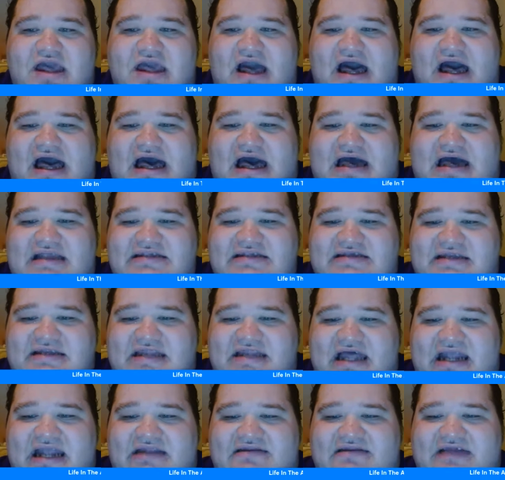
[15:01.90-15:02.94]
on
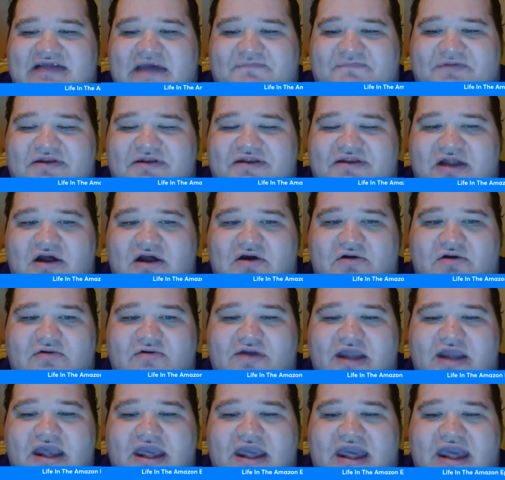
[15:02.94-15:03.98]
tonight's
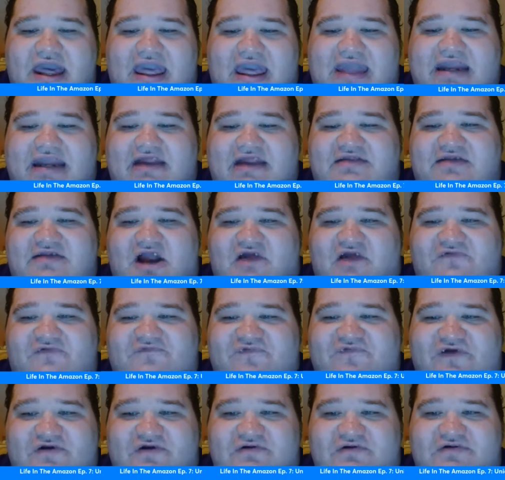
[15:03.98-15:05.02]
episode. And it's our
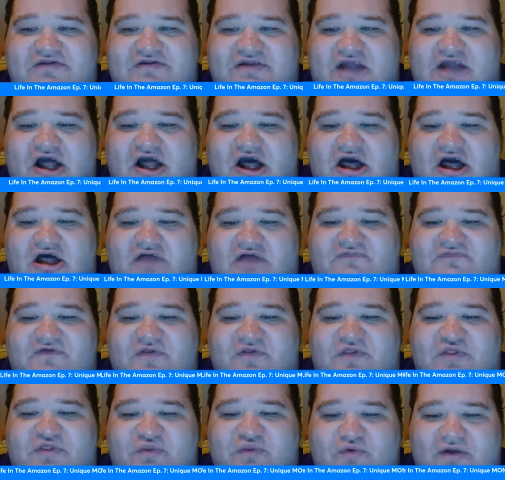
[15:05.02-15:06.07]
first of
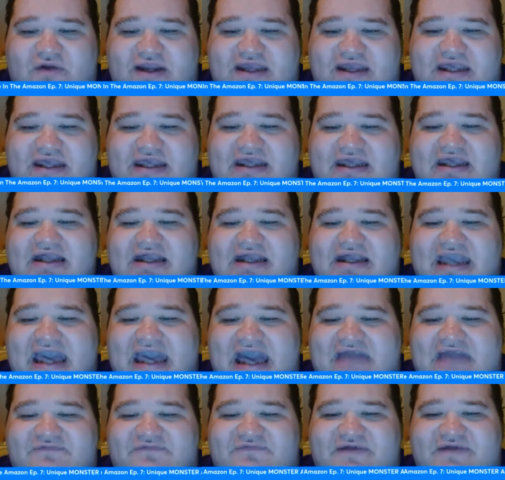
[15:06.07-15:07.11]
3
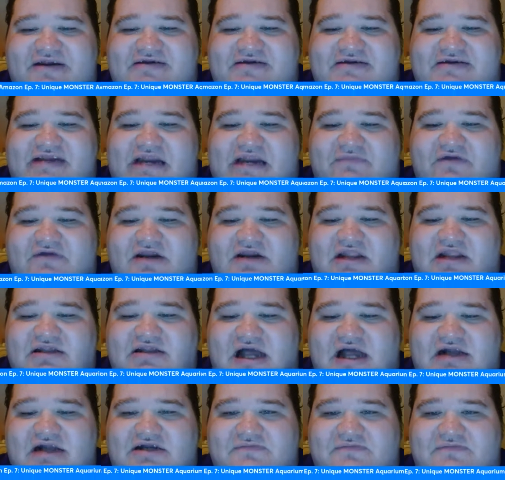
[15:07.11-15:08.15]
catfish that I'm going to
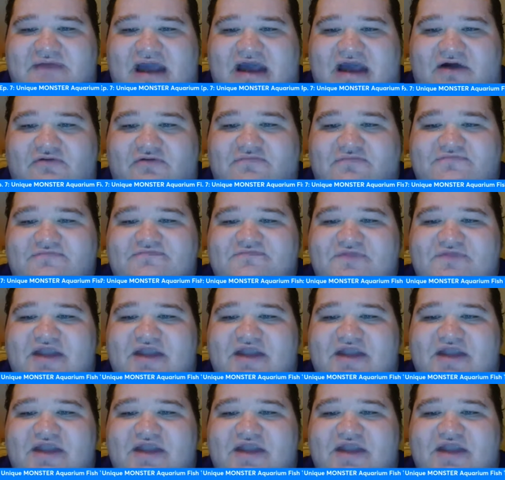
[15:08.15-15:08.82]
talk about.